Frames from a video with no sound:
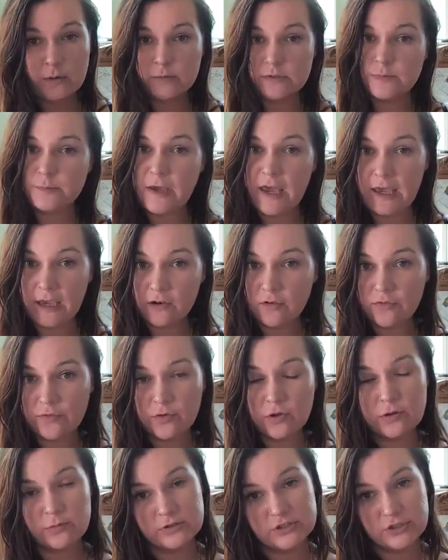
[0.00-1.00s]
It was
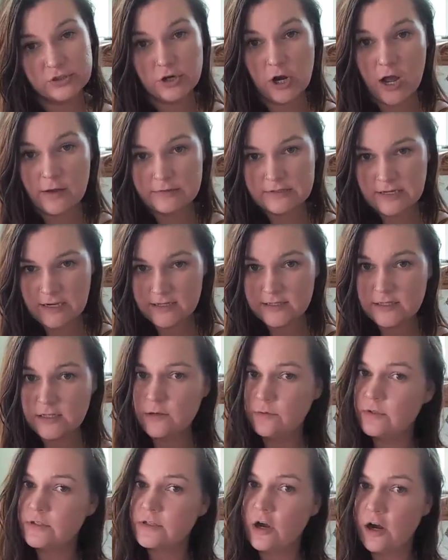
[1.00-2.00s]
painful, it was
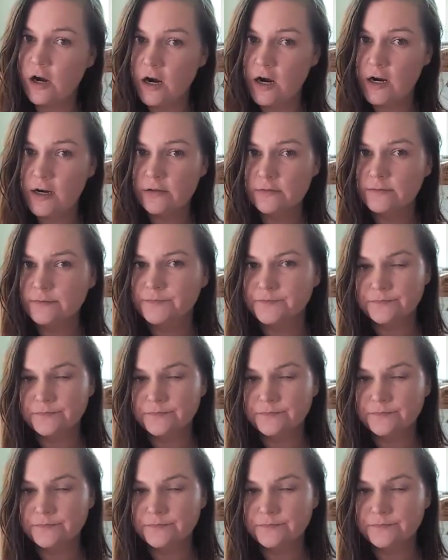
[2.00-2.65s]
traumatizing, it was hard.